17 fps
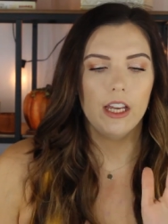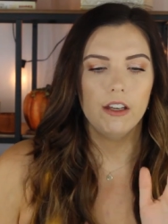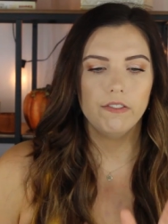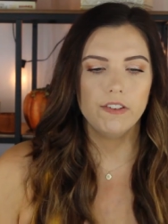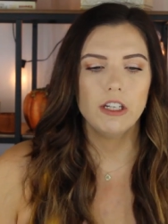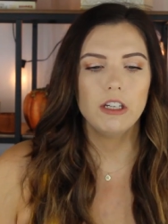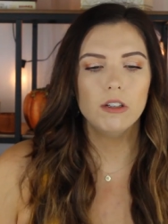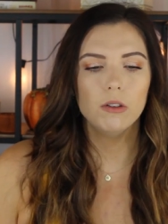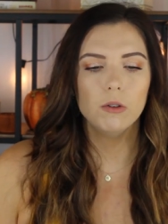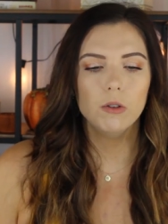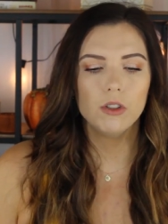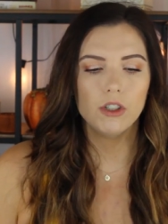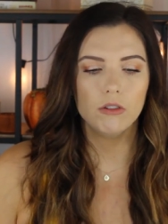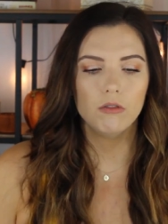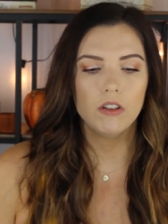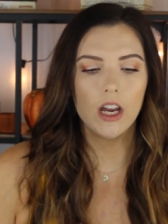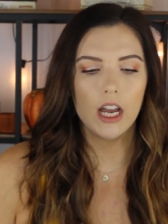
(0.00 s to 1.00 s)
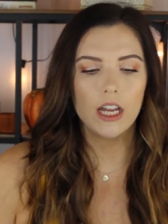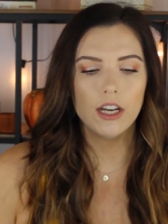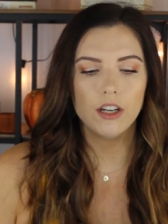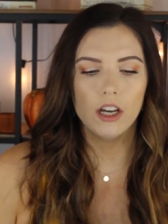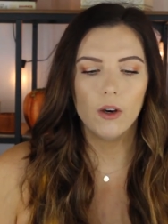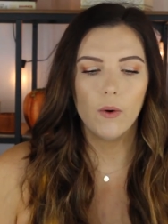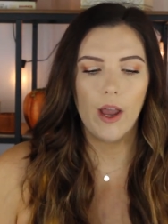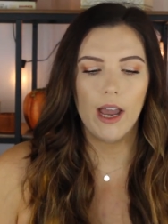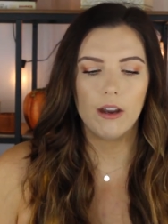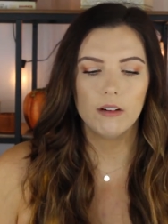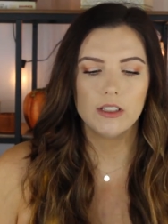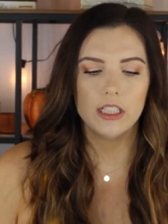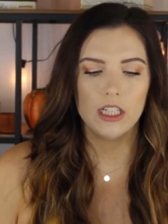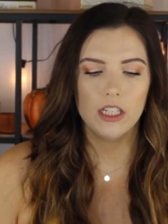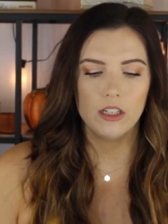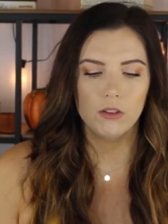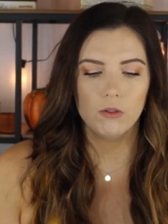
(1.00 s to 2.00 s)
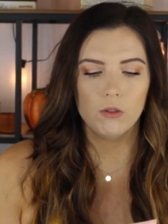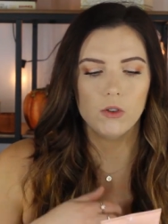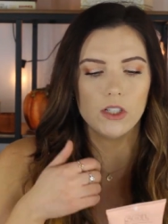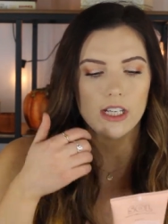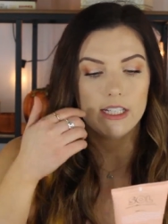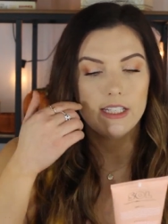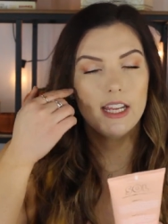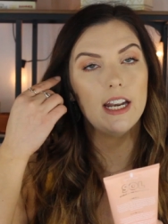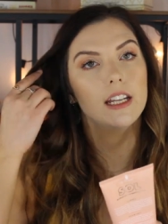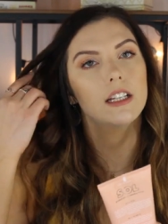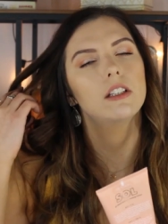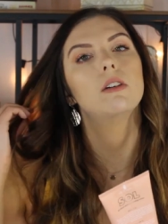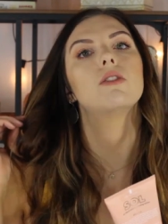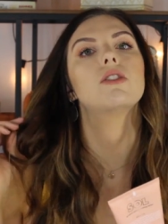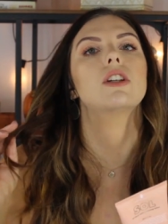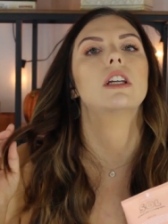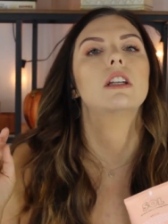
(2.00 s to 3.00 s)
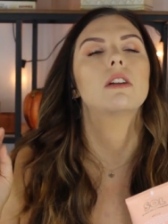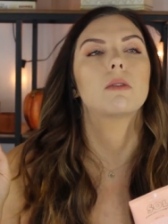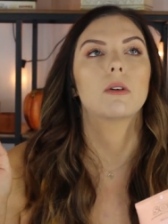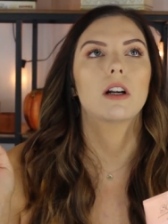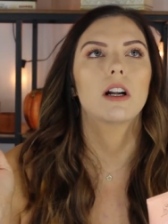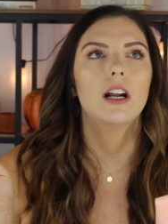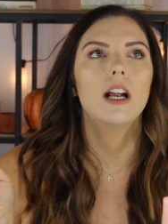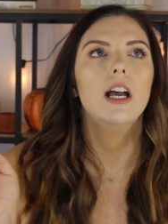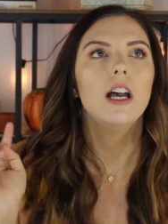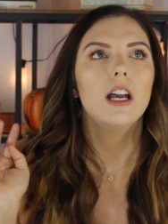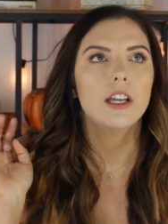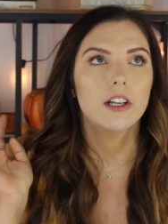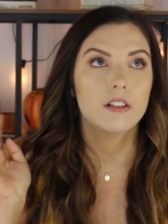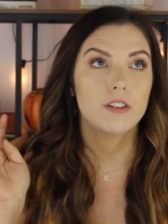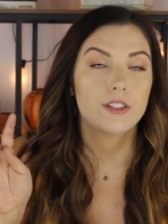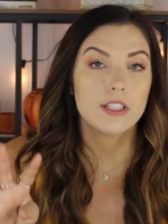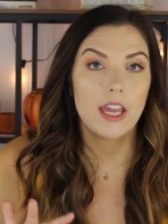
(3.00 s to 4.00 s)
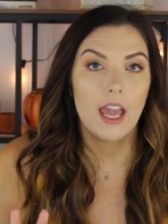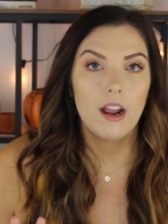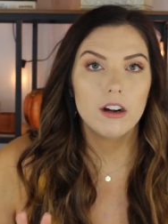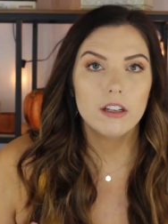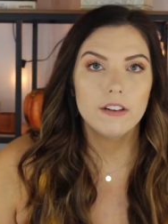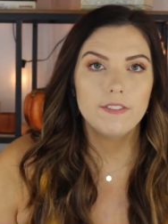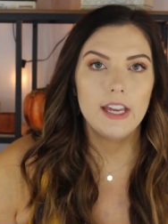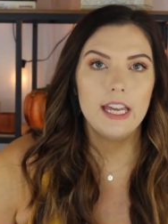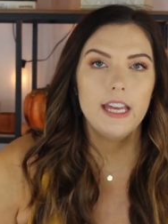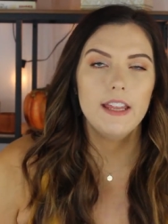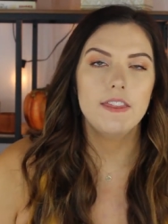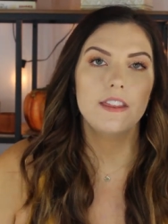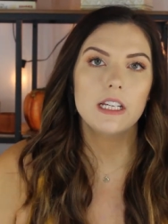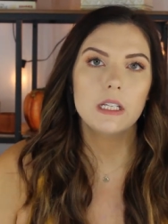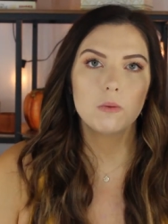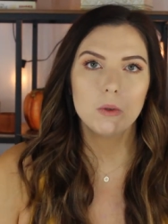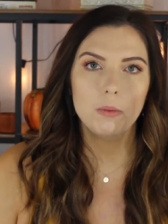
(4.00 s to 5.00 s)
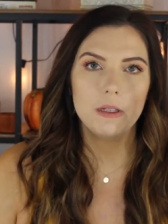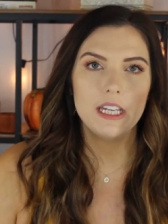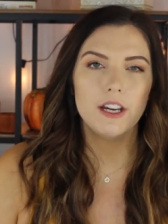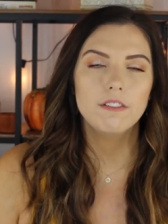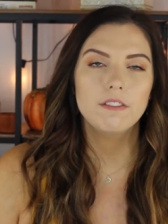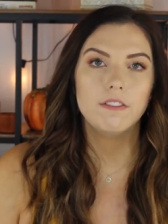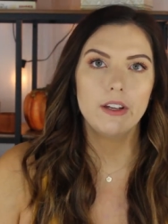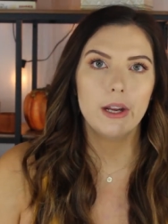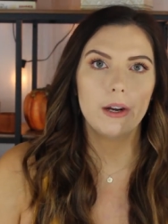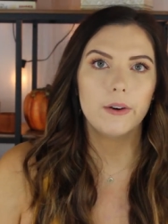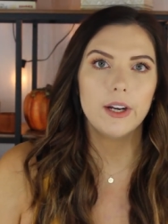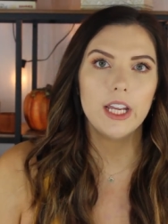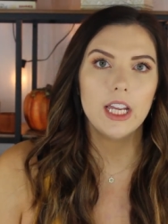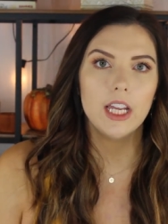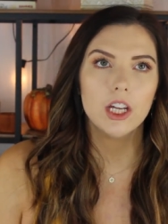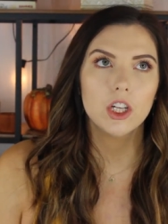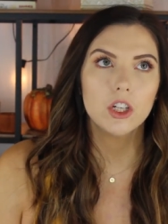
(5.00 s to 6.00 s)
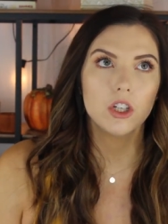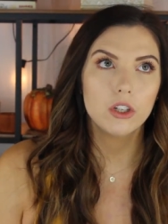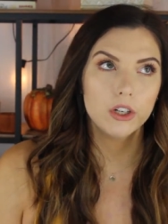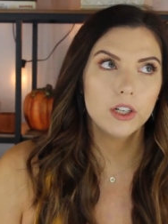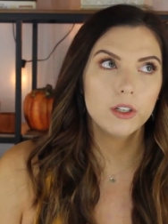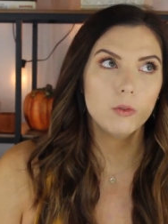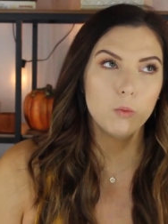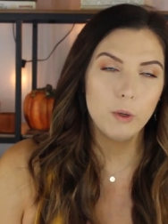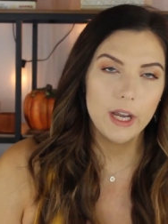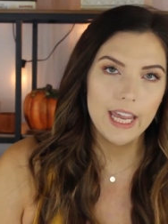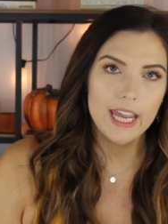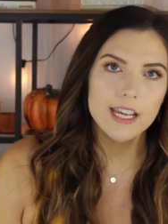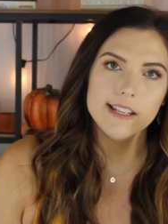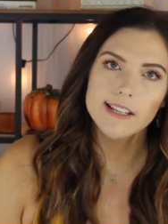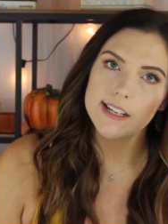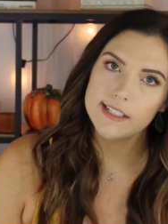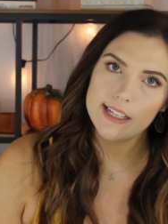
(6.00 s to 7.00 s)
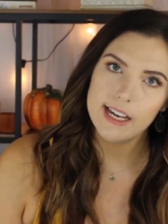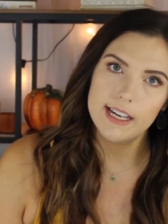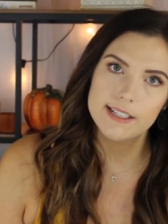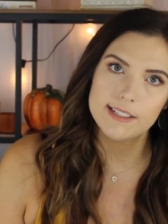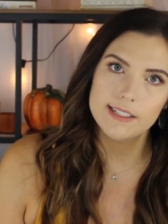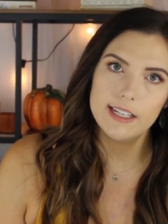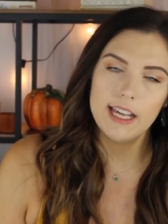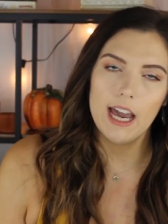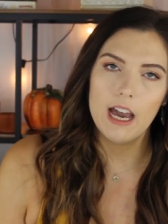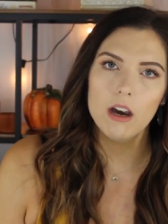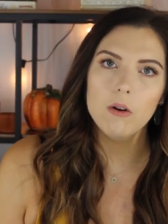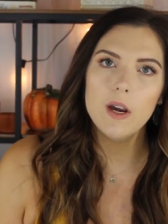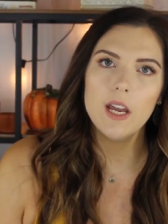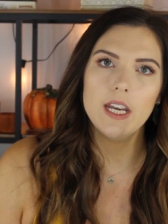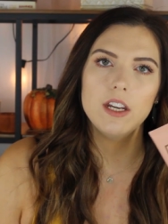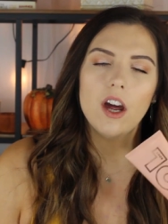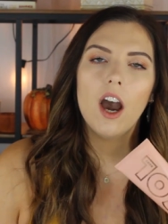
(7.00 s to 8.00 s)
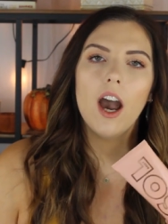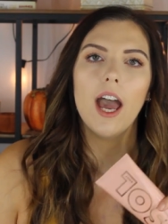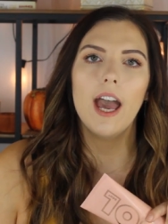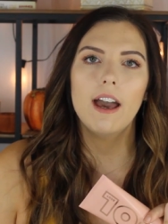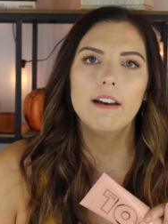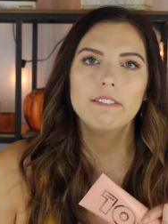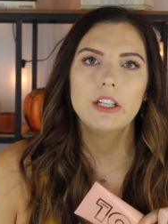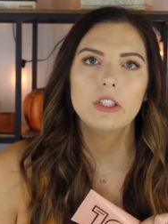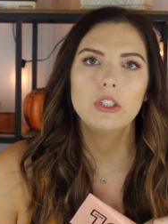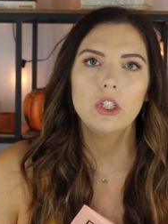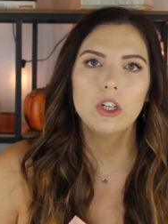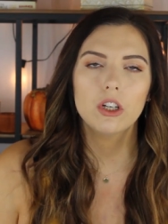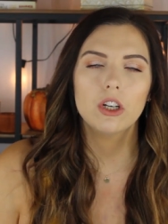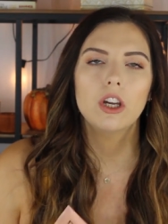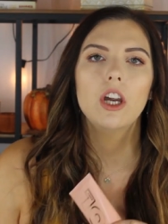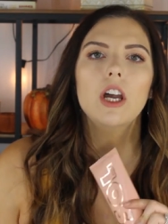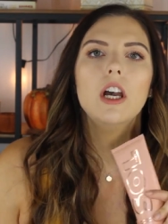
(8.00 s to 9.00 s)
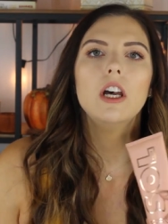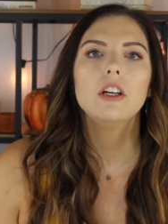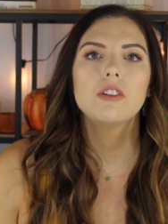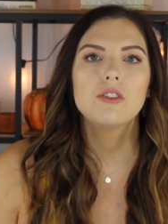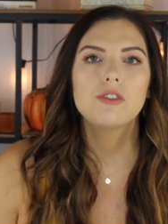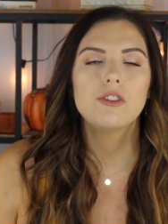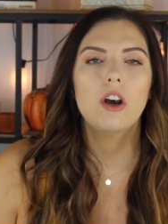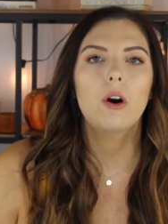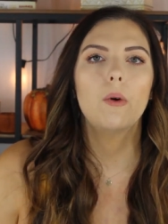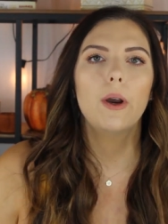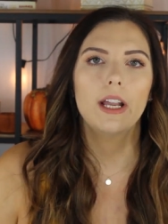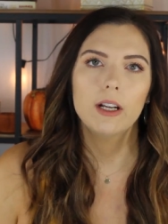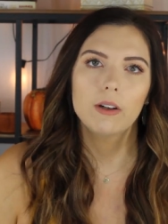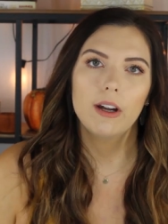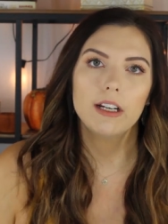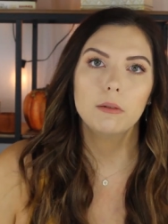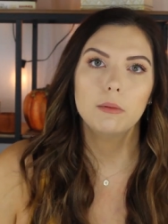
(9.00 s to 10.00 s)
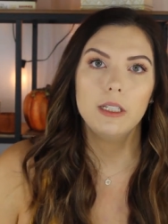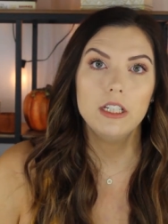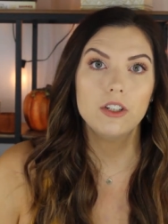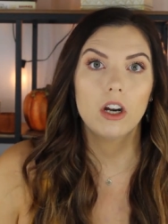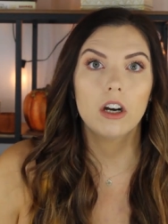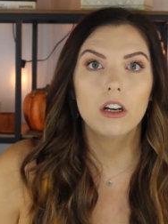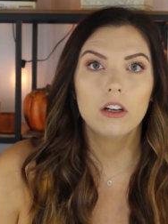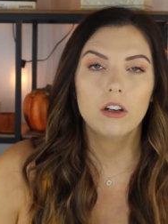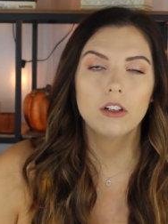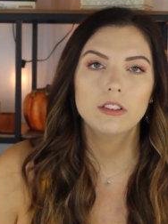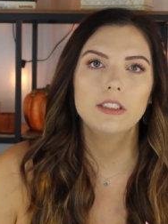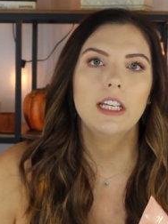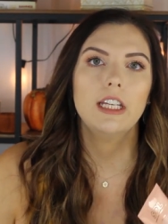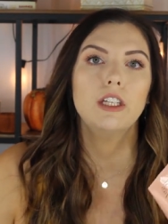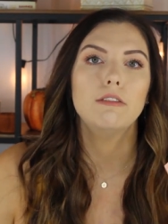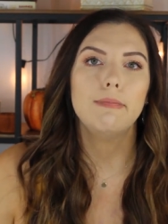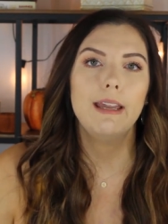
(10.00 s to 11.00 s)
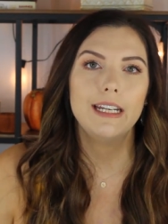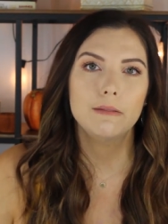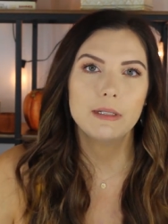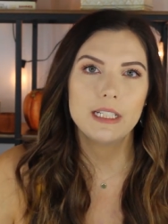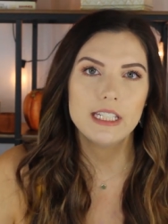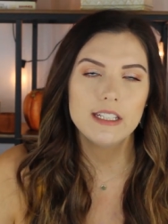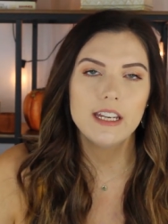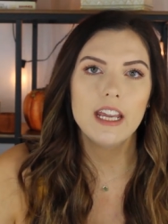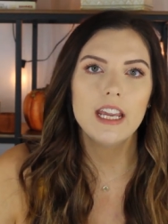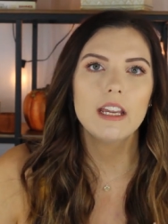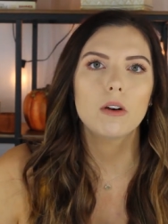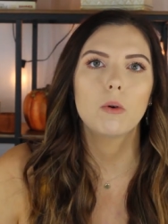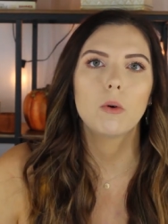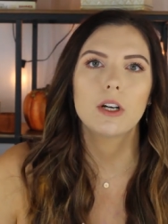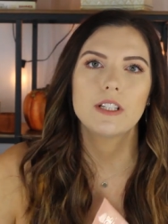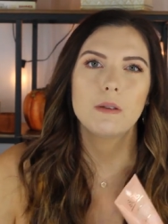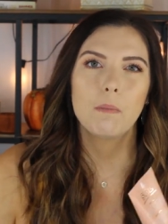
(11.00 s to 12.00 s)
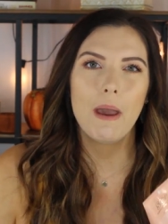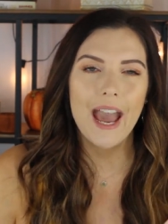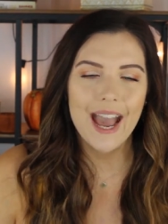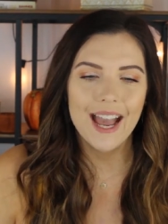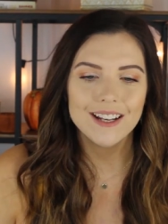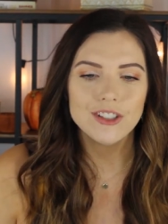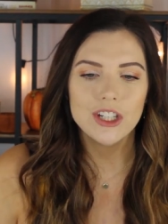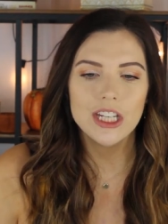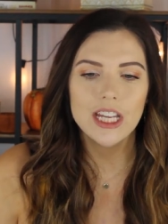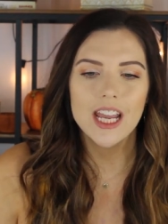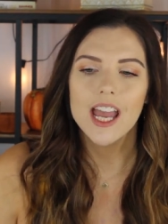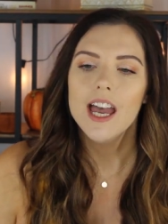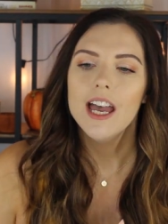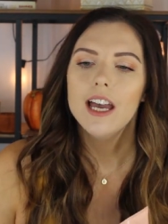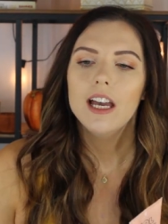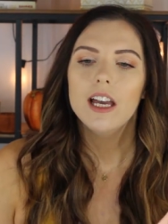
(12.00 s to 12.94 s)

If you do not know how to use a tanning lotion or you're scared of it, this would be a very good way to test it out and not have it look so incredibly dark or like you made a mistake or it's patchy.